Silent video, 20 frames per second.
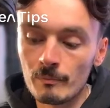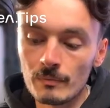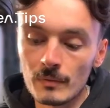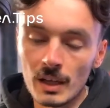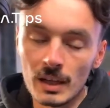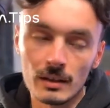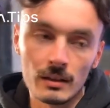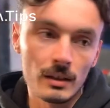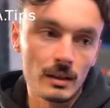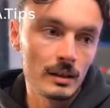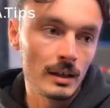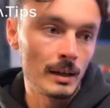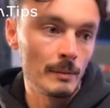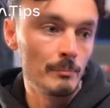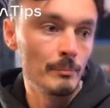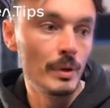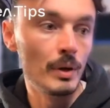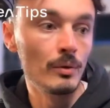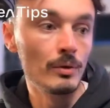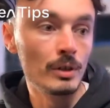and they
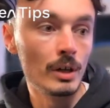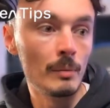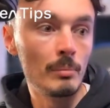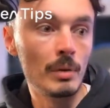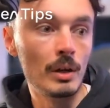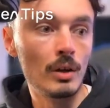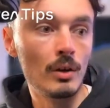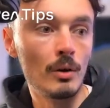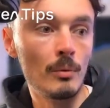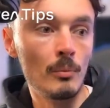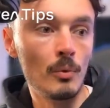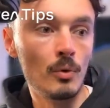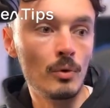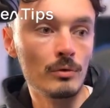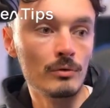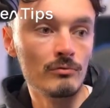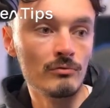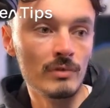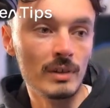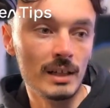build up a lot more
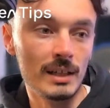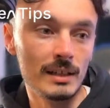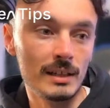really